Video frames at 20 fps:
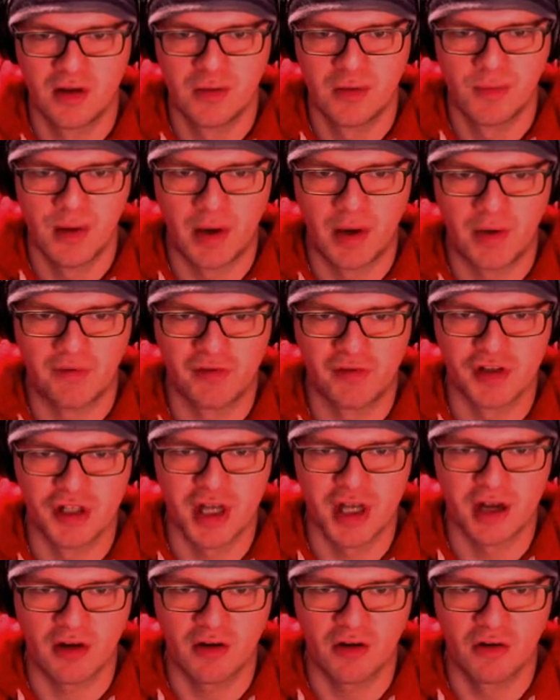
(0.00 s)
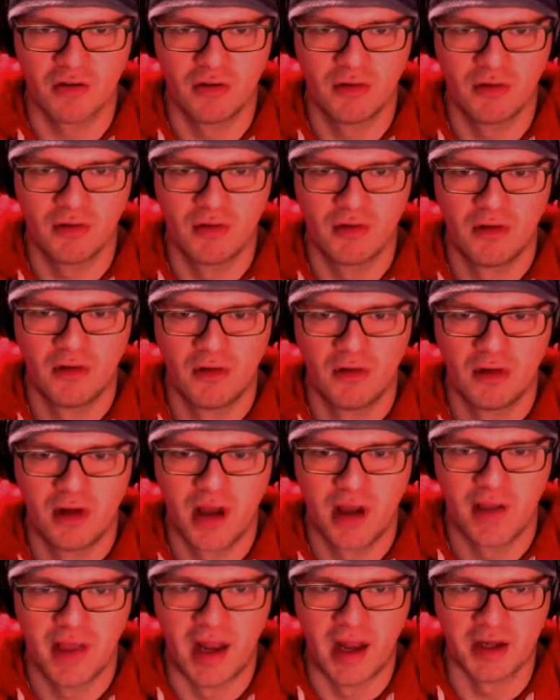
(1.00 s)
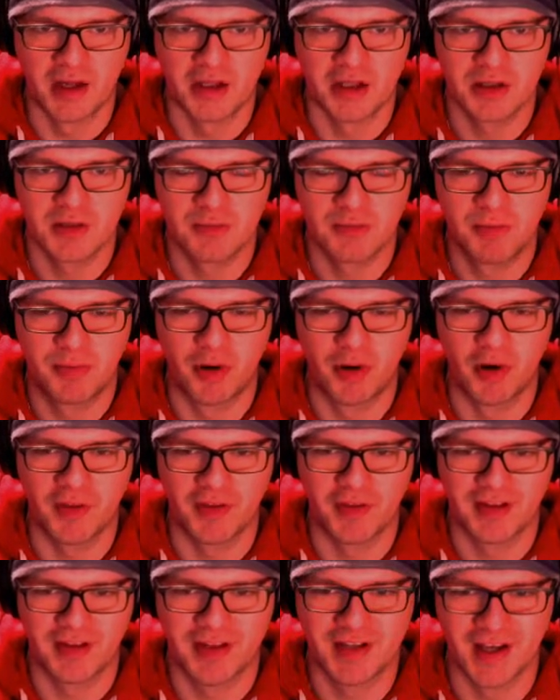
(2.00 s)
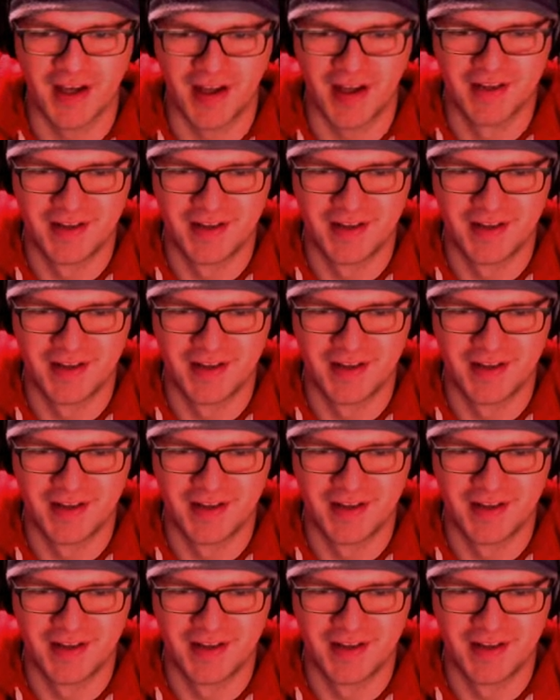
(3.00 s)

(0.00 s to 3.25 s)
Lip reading: But I went for check call. And then I just popped the turn.